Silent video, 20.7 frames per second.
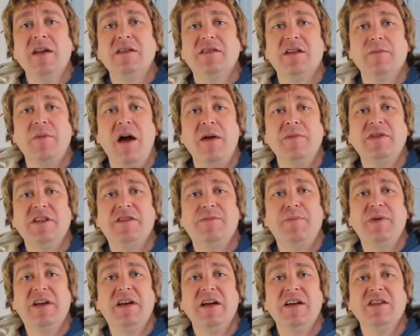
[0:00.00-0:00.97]
sometimes it's
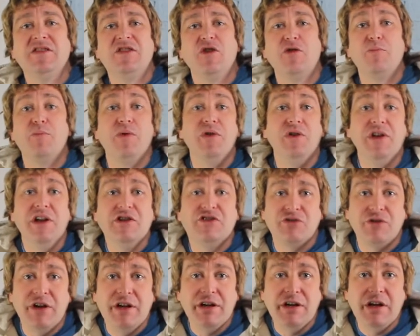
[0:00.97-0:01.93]
because they're
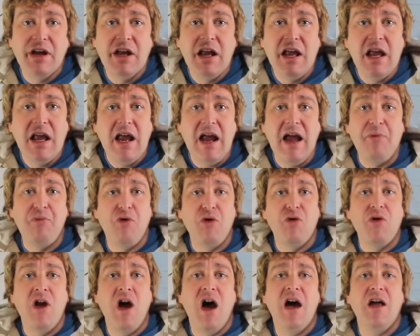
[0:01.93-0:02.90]
belligerent and
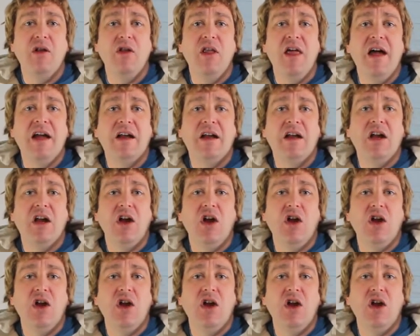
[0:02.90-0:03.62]
they're not like,